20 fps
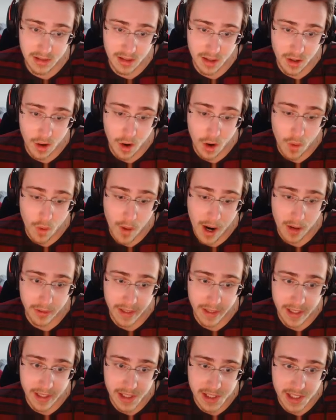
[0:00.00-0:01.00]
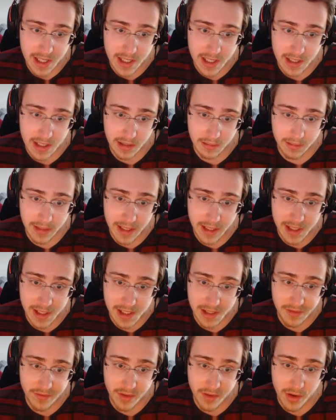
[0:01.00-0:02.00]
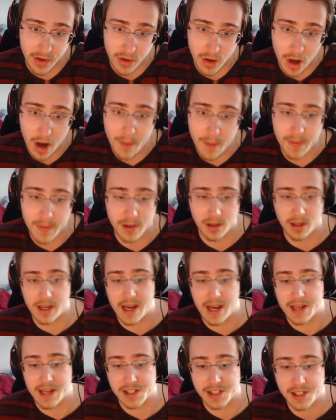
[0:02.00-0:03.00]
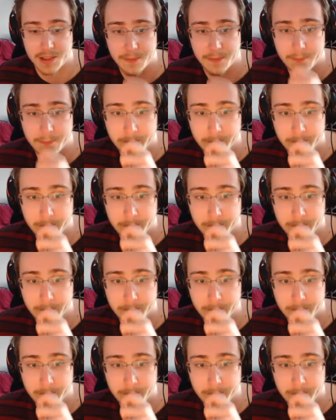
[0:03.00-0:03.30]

Oh wow, that is a, that is a phenomenal cast.